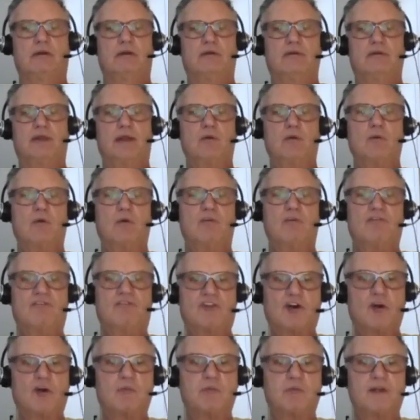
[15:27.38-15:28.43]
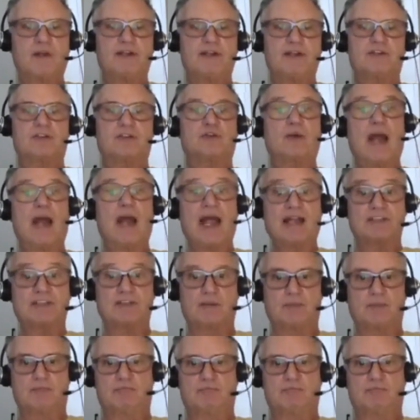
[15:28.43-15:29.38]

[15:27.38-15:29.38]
They will verbally trash them,